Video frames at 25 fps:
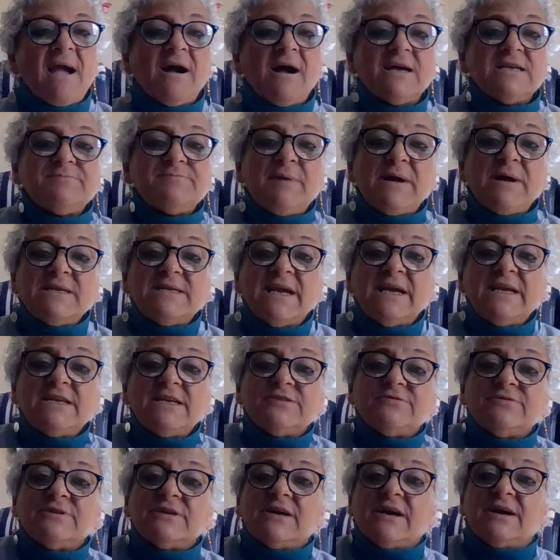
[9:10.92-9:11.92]

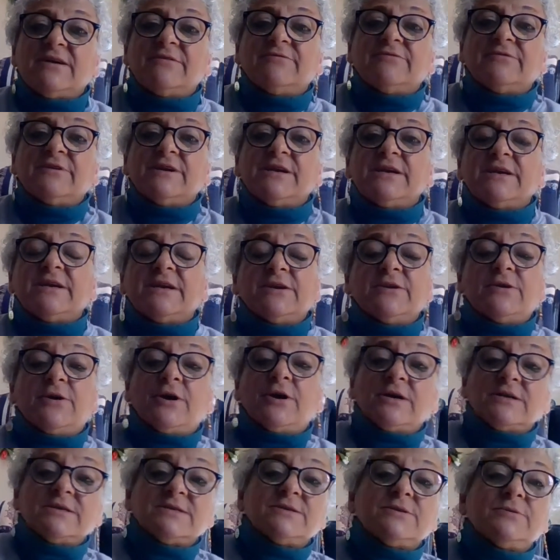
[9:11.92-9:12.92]
Spontaneous recovery can
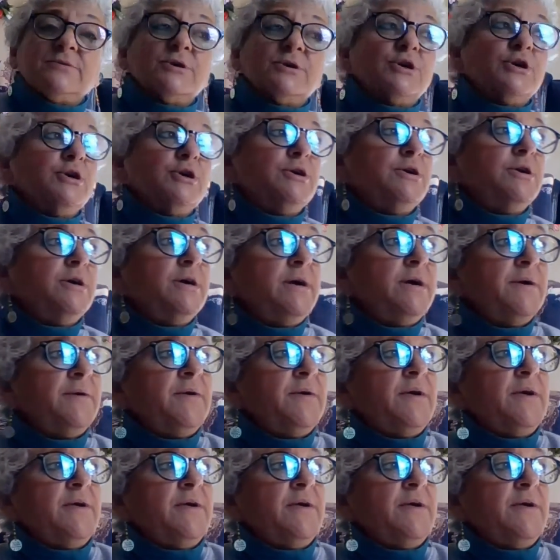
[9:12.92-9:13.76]
also occur.